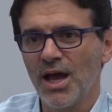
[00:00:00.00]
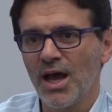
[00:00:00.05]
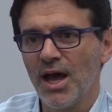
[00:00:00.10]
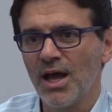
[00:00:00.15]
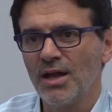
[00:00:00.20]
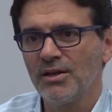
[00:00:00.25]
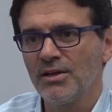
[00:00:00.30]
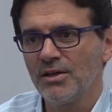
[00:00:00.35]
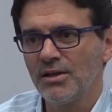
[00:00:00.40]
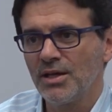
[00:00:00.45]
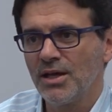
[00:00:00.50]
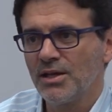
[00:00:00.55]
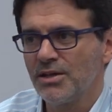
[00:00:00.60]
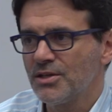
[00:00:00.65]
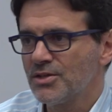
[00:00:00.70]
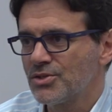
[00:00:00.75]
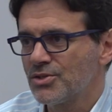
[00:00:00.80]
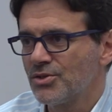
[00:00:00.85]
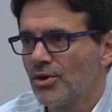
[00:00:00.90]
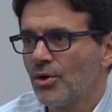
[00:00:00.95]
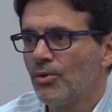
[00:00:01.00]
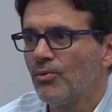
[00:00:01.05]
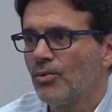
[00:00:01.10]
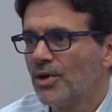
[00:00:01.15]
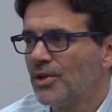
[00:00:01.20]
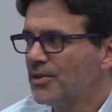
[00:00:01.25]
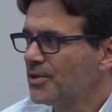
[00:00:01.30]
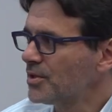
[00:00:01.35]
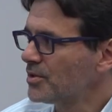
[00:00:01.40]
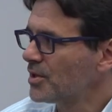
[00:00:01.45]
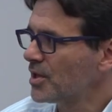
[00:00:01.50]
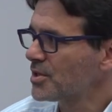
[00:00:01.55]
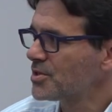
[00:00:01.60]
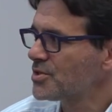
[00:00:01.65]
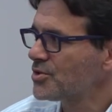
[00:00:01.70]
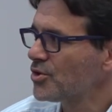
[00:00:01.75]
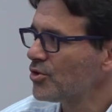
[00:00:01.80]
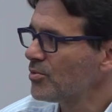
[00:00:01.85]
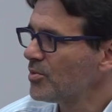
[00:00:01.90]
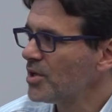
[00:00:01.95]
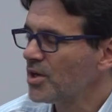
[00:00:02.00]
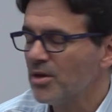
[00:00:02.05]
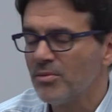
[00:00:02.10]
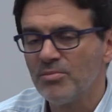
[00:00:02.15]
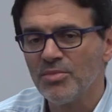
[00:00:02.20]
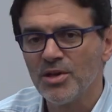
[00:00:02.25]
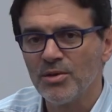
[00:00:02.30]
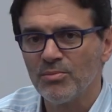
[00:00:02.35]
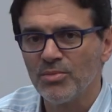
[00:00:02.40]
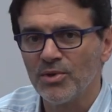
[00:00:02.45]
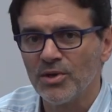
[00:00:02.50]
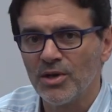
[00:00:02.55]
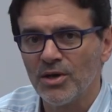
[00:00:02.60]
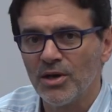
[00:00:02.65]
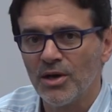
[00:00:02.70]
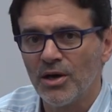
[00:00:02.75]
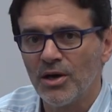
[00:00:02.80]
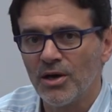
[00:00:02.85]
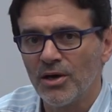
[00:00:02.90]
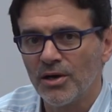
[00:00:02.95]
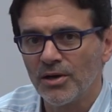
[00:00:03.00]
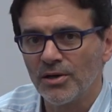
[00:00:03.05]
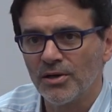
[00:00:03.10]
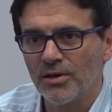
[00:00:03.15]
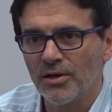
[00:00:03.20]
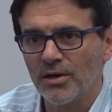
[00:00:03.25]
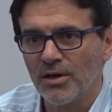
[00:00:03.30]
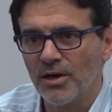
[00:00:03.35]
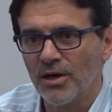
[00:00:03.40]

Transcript: And it is no wonder that so many people are